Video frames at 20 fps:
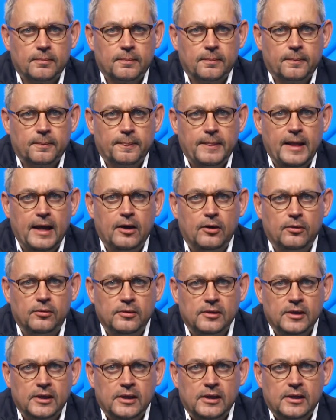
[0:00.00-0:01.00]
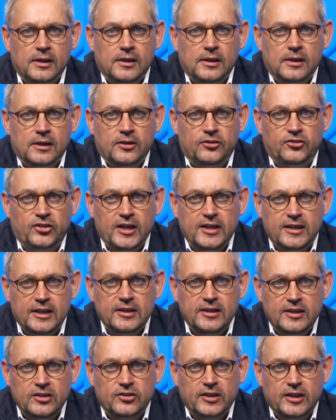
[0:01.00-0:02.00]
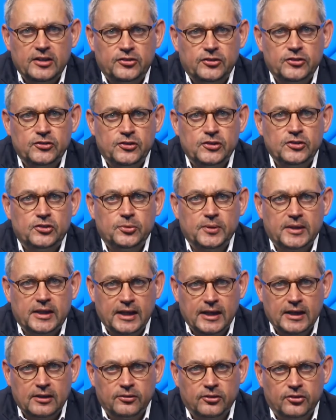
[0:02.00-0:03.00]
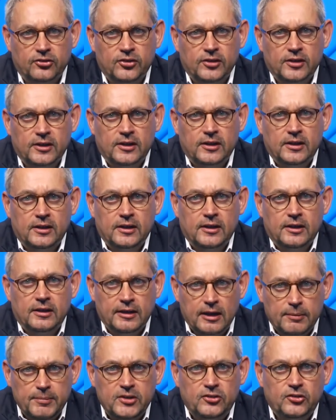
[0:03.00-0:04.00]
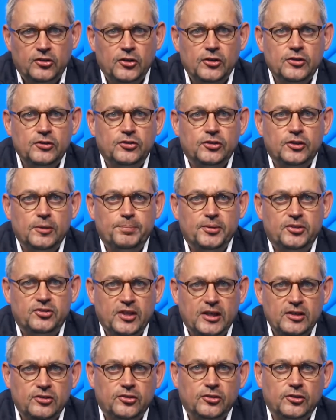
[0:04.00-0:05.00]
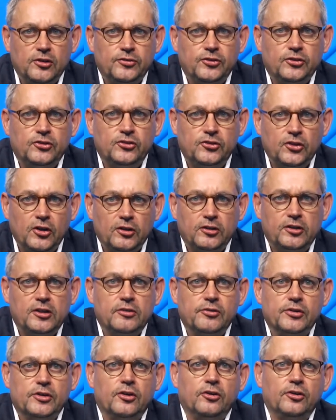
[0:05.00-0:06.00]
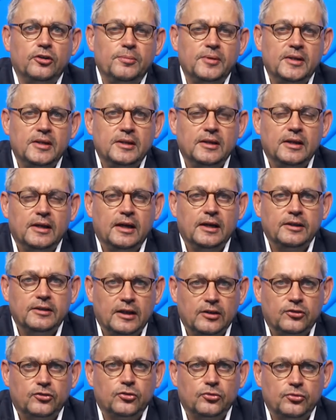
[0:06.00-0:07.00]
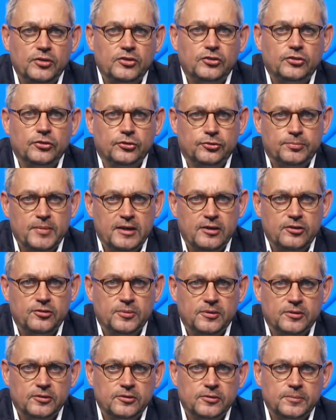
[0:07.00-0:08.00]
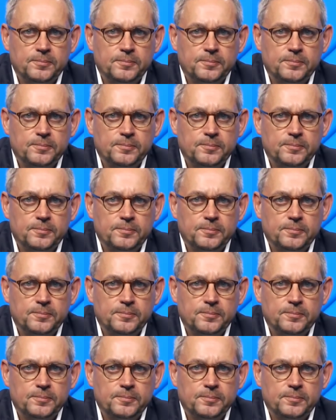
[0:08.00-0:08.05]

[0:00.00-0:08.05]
Now, taking these lessons into account, let me turn to the potential of the circular economy and natural resource management.